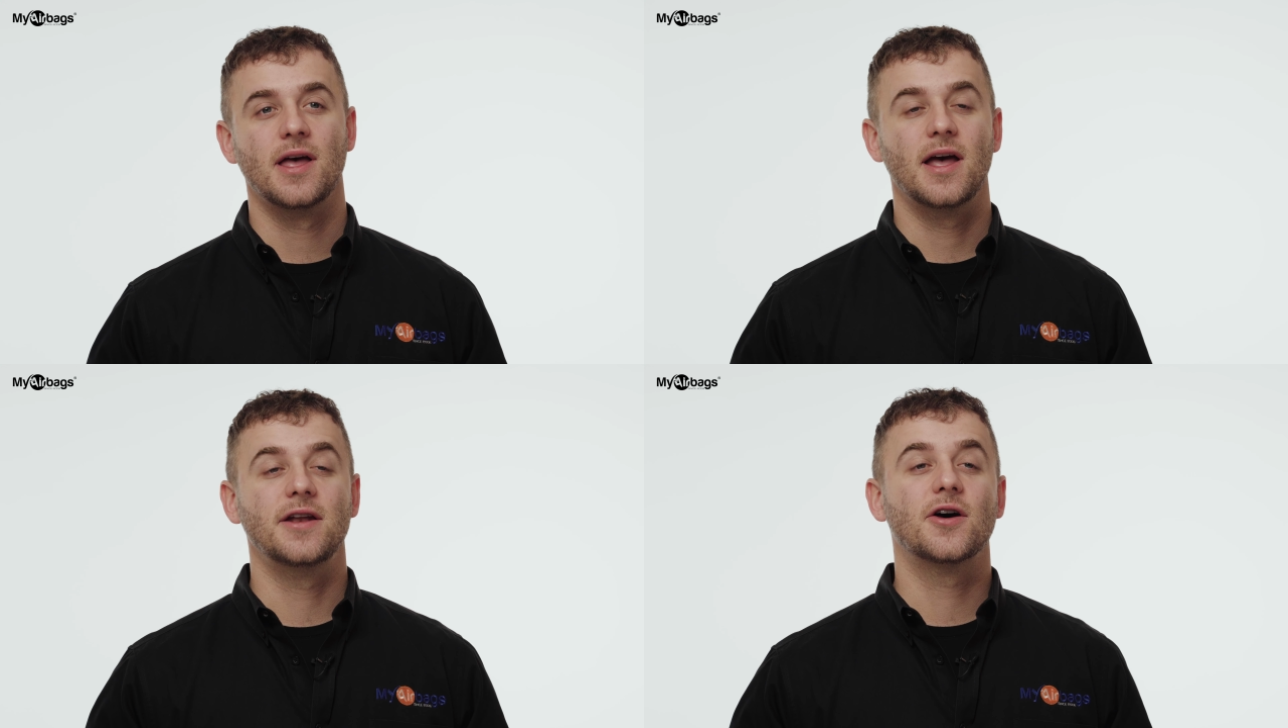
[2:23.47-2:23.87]

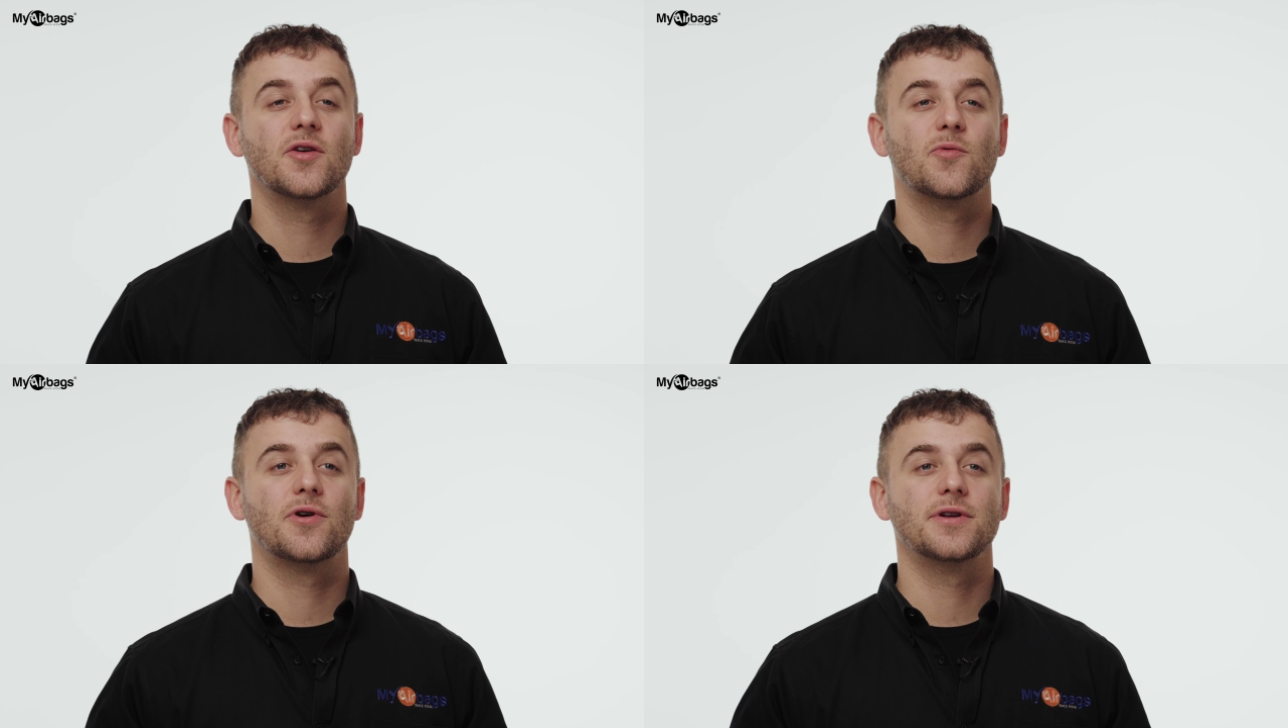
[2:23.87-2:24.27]
In
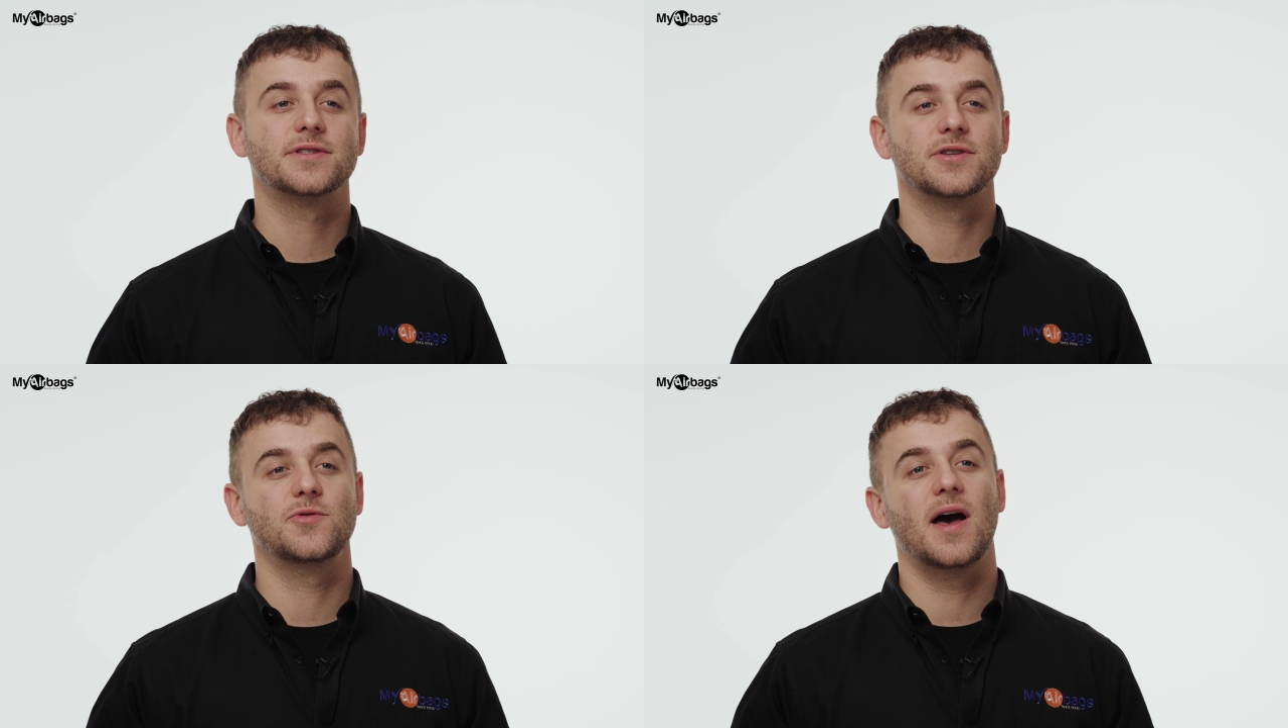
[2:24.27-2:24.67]
other
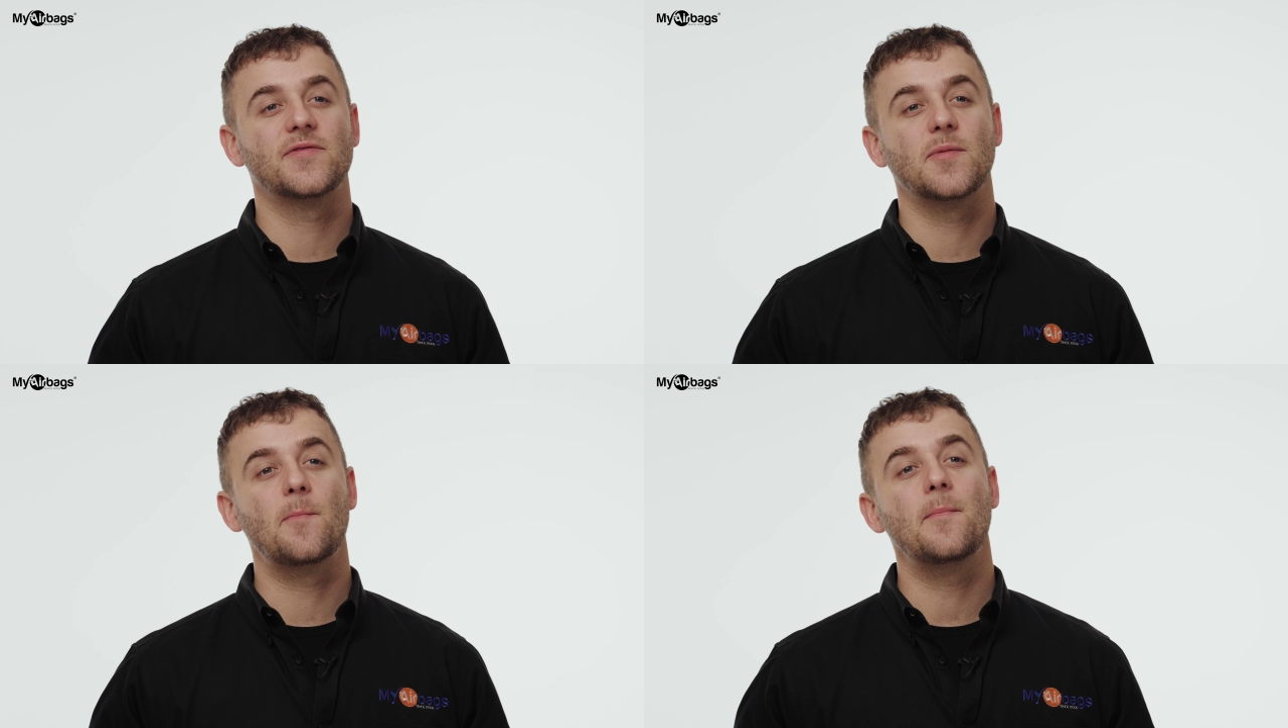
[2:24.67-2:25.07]
words, you have
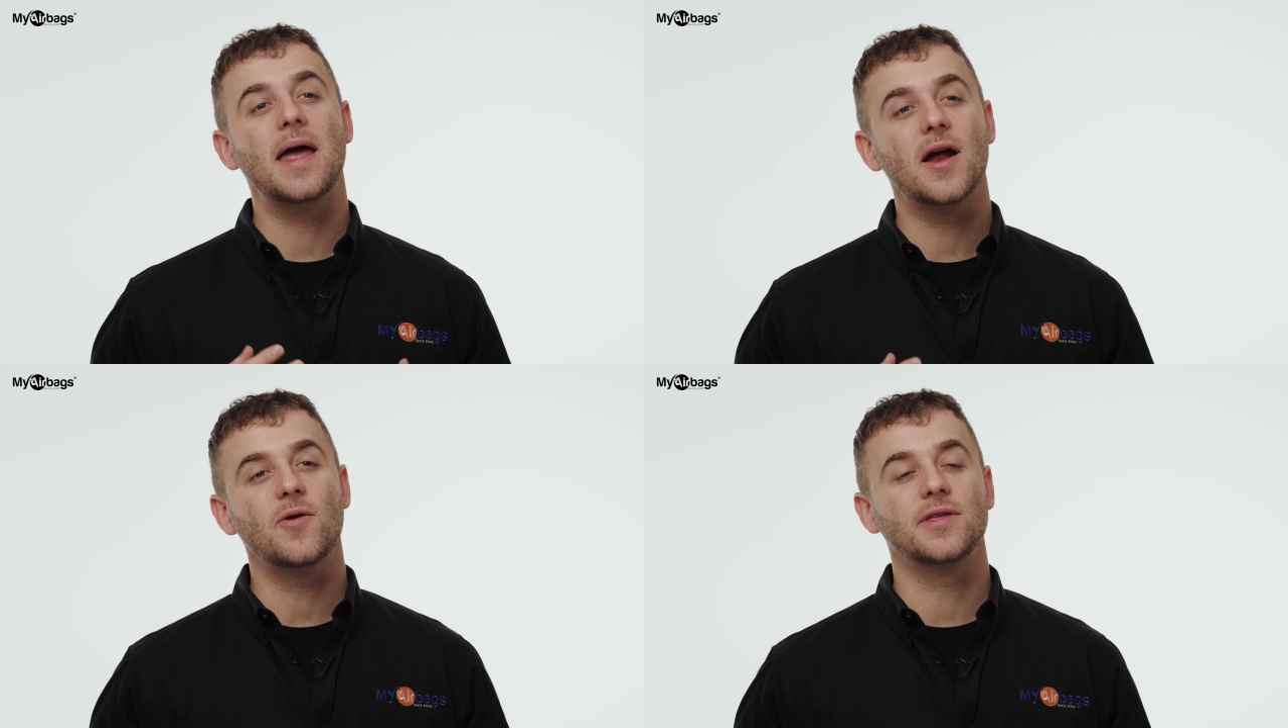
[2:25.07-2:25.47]
to
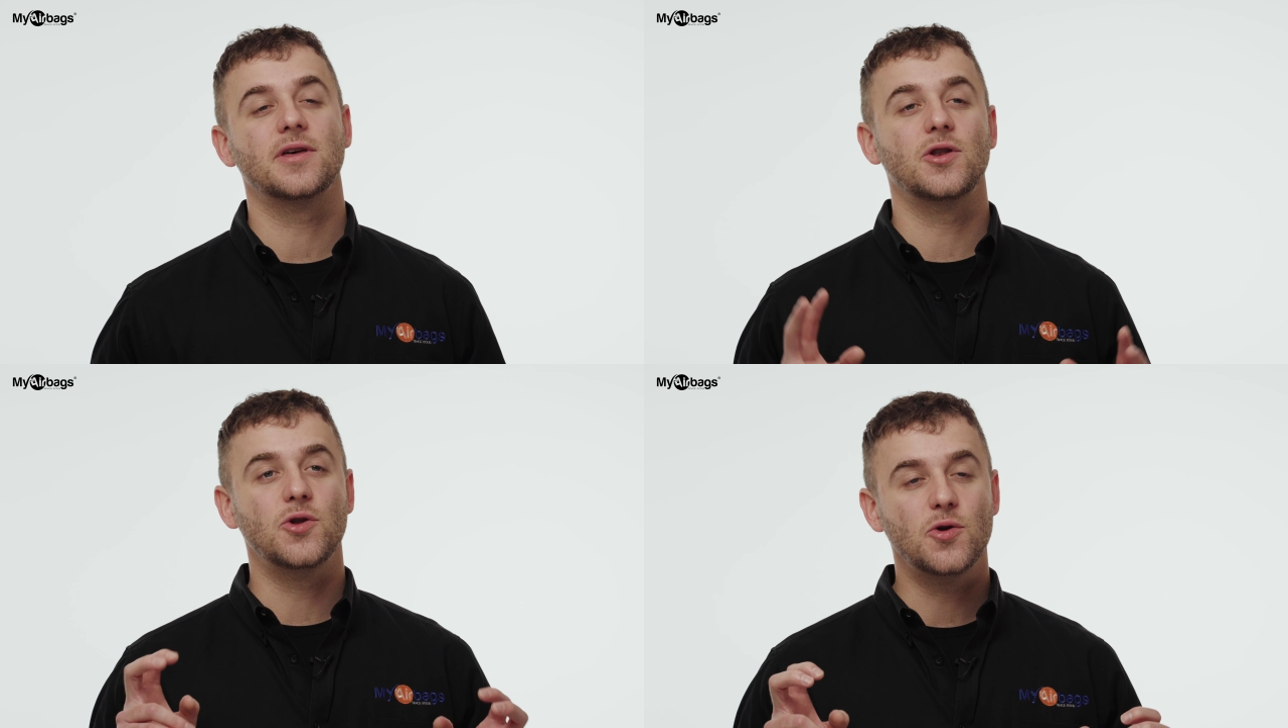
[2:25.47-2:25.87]
marry
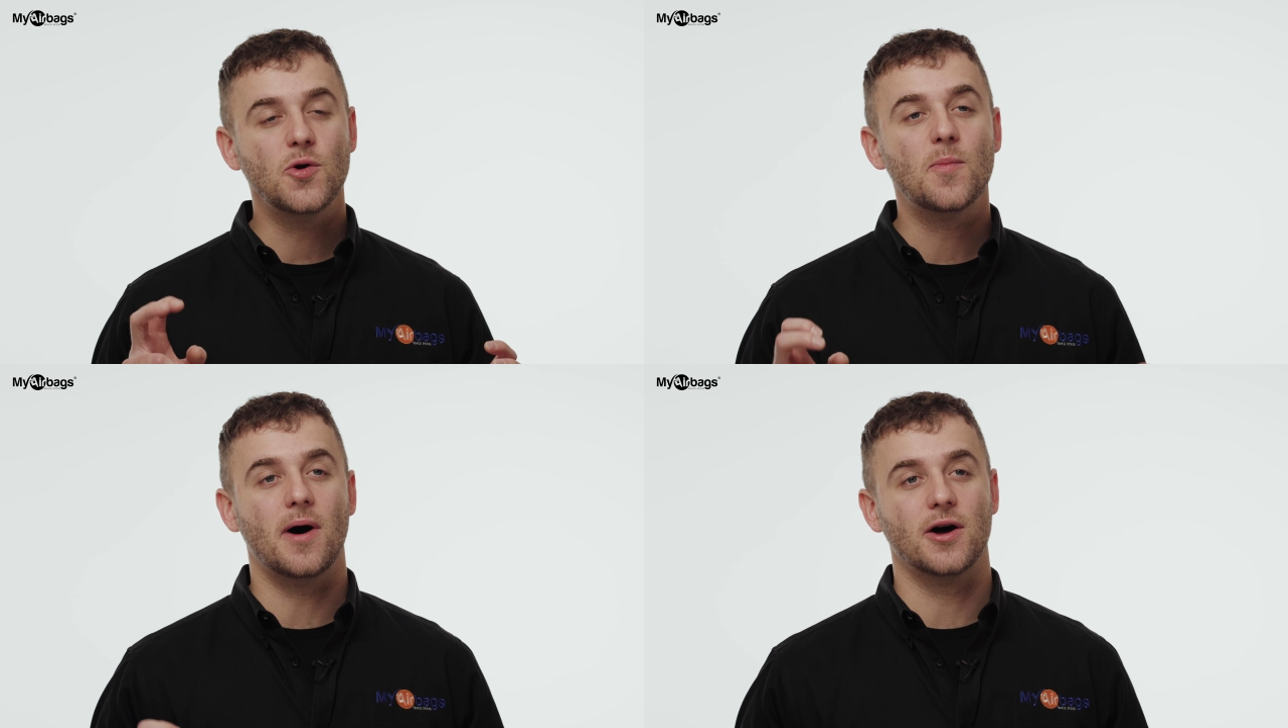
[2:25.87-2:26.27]
the
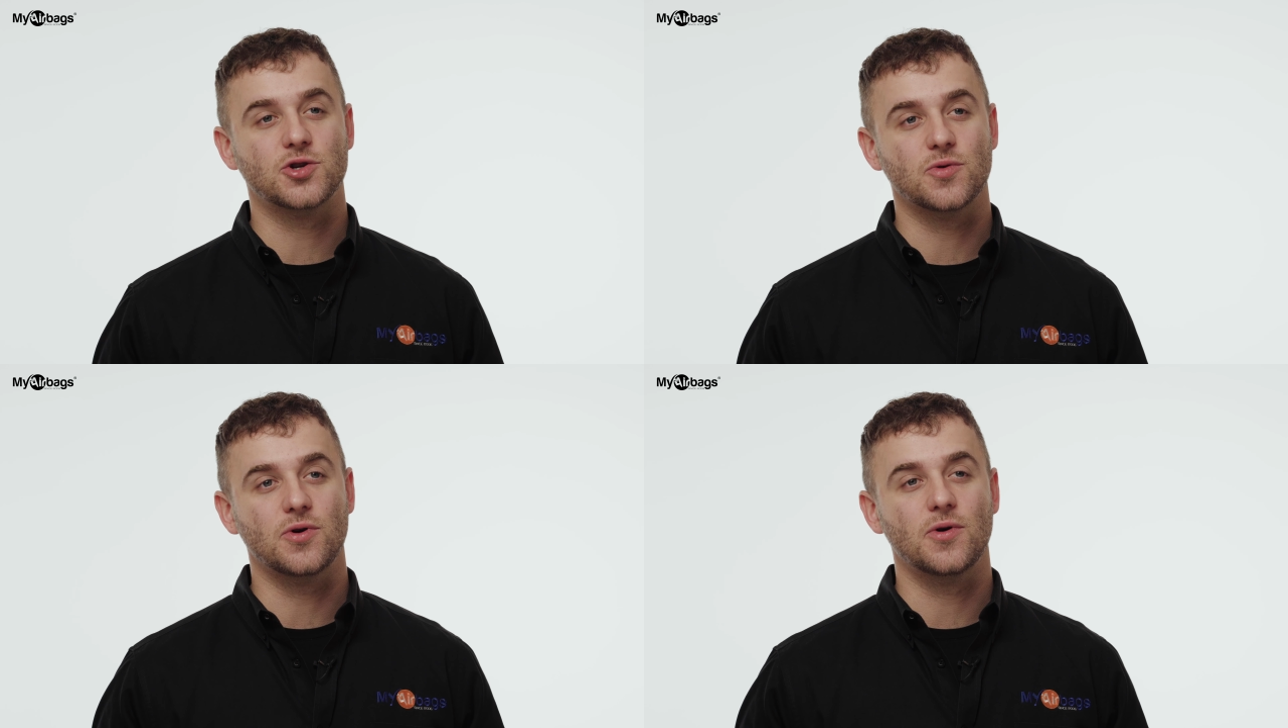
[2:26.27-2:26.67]
new
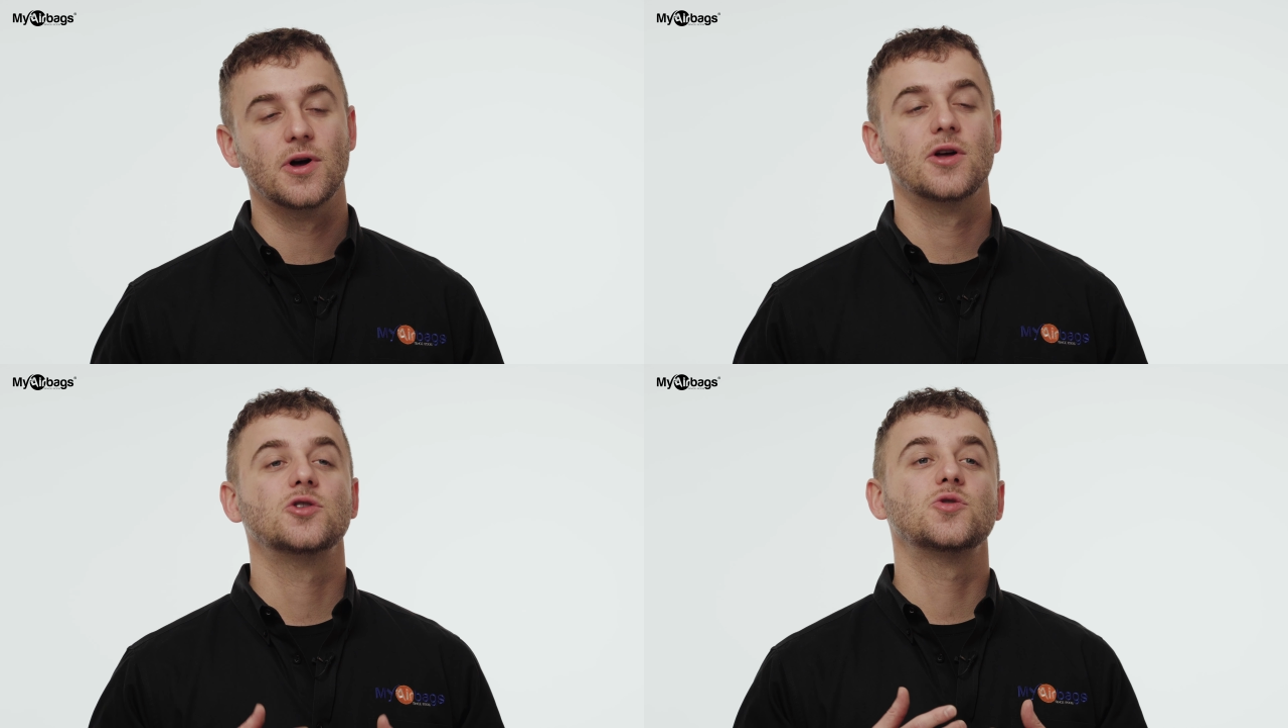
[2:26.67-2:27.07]
module
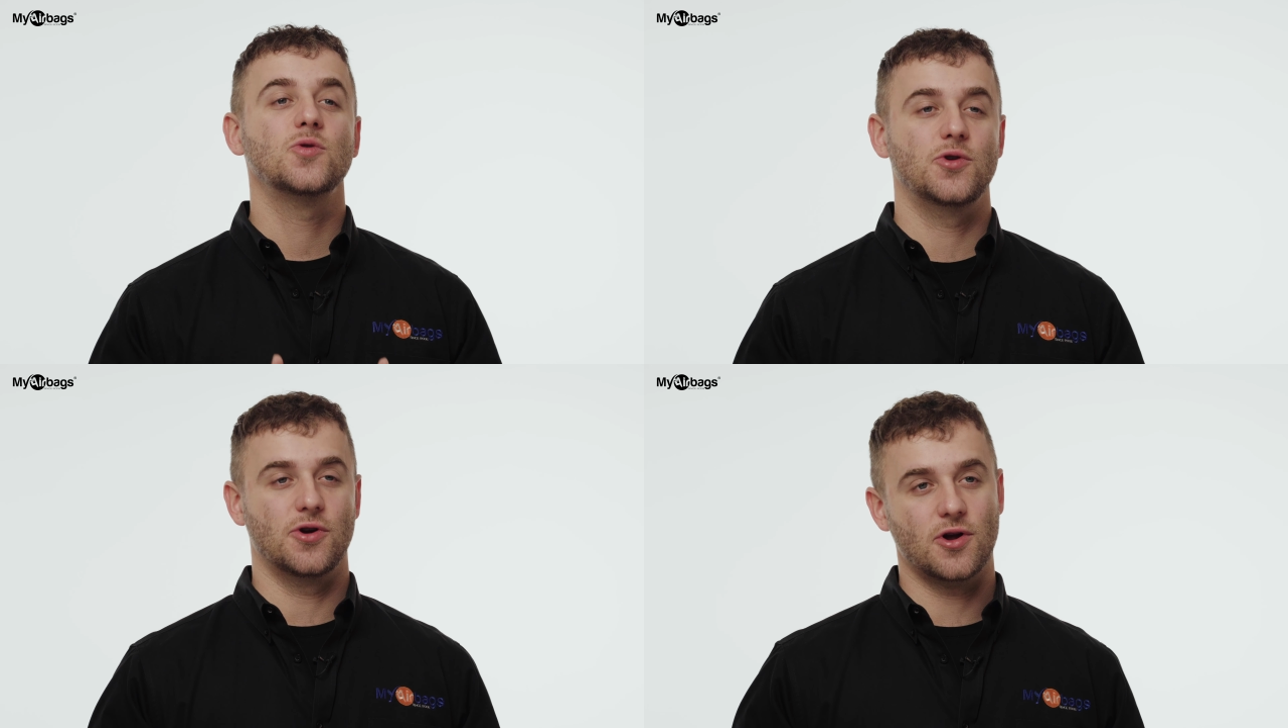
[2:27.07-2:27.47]

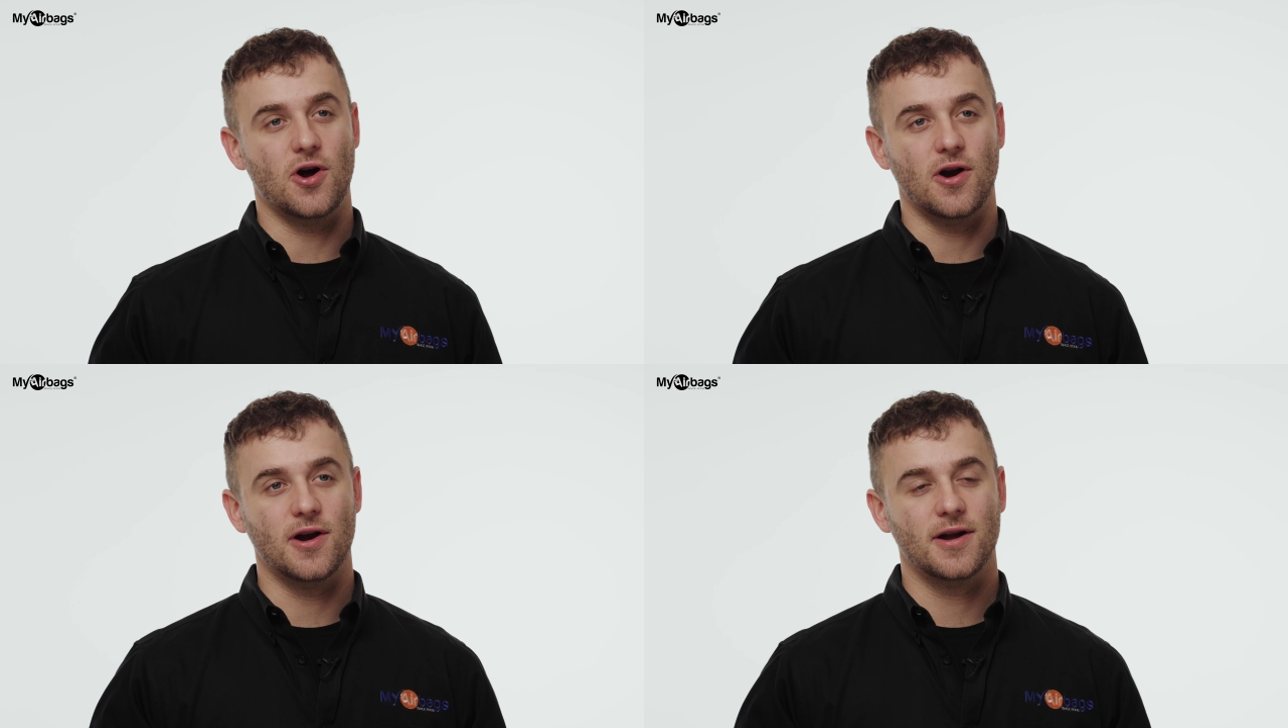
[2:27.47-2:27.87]
to your car.